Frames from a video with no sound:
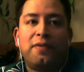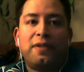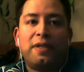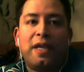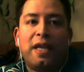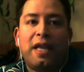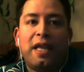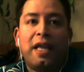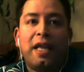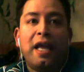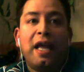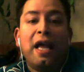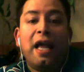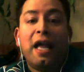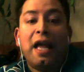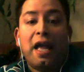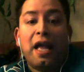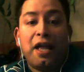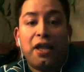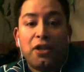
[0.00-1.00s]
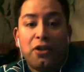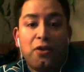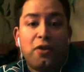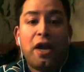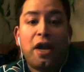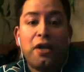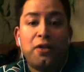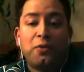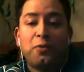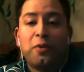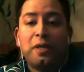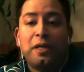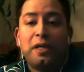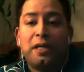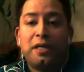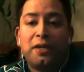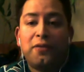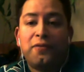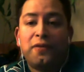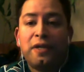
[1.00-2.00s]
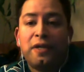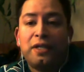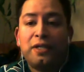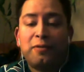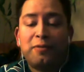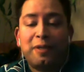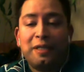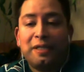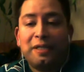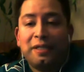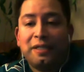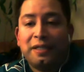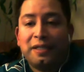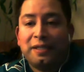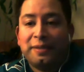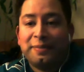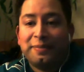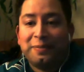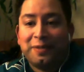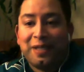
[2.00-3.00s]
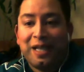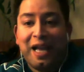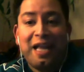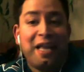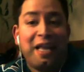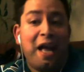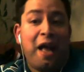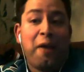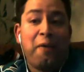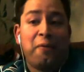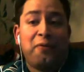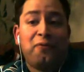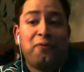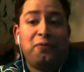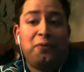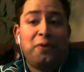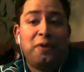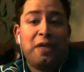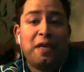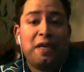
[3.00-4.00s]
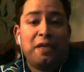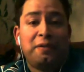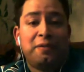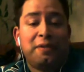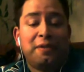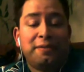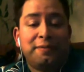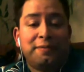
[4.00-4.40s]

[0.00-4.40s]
saying, you guys wanted a defenseman. I got one for you.